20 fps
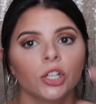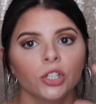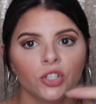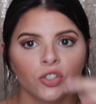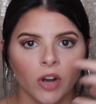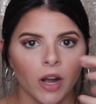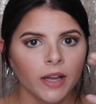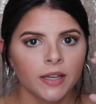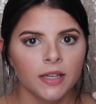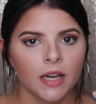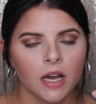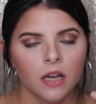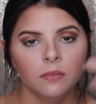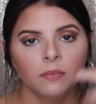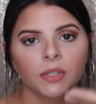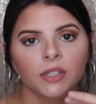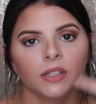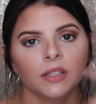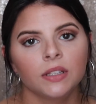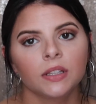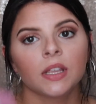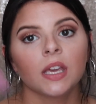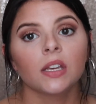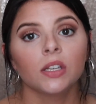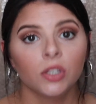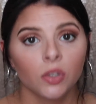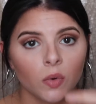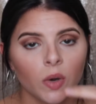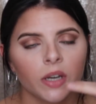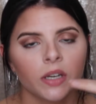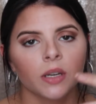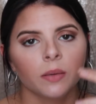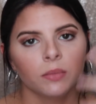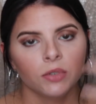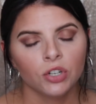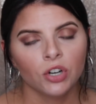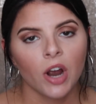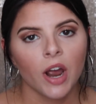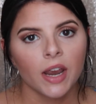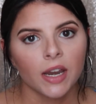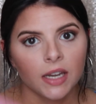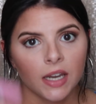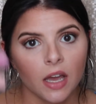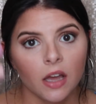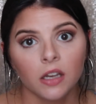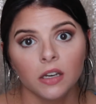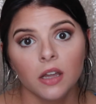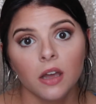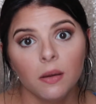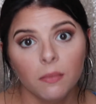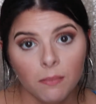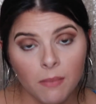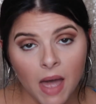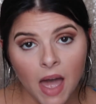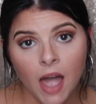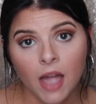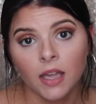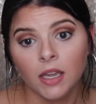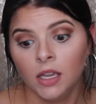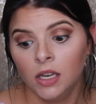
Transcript: dry down, but they do end up drying down matte,